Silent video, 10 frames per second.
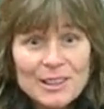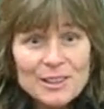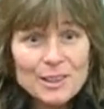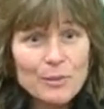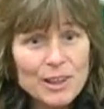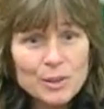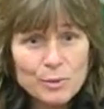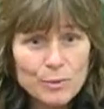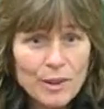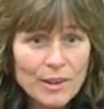some
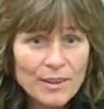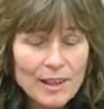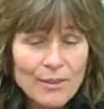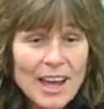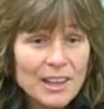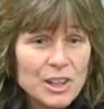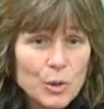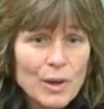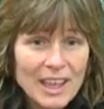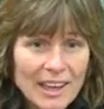things of that
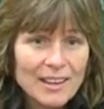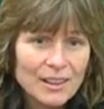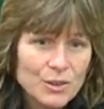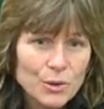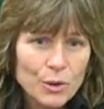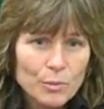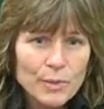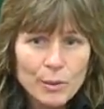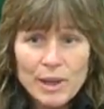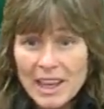nature we can't control.
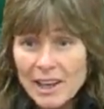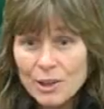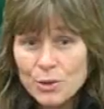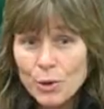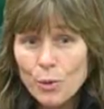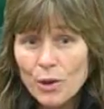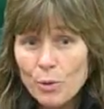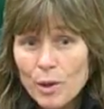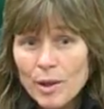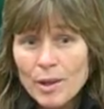But we can control whether
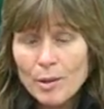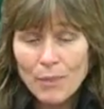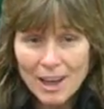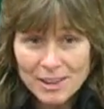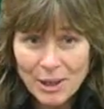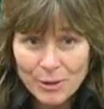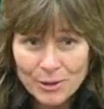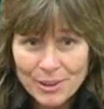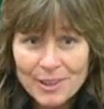we box out.